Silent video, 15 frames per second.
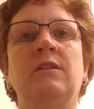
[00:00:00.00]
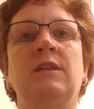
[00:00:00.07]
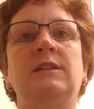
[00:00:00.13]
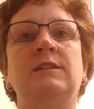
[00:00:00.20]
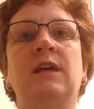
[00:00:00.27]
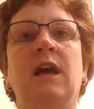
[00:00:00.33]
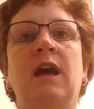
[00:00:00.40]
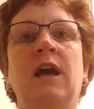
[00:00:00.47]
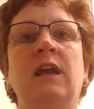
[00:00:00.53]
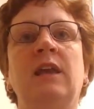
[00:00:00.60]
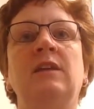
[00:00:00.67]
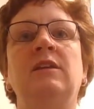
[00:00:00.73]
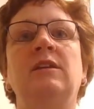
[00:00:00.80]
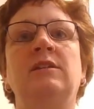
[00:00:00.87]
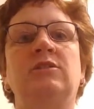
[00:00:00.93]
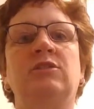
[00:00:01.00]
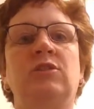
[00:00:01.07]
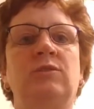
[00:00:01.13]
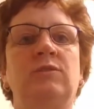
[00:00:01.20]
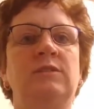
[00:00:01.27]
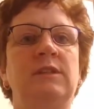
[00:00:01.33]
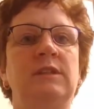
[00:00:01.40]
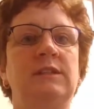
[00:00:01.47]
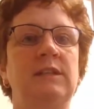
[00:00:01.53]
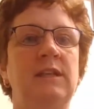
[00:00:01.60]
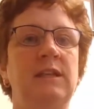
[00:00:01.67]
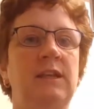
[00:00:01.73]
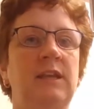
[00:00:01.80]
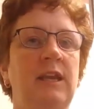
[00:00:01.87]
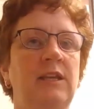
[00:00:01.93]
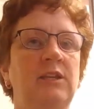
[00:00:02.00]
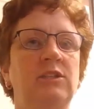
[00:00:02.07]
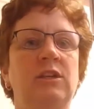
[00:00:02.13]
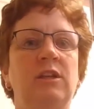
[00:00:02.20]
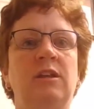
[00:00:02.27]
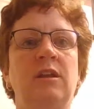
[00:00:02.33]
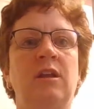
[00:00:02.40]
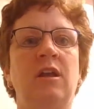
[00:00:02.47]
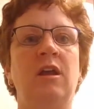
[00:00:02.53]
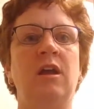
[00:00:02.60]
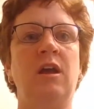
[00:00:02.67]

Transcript: that's high, it shows it's an indication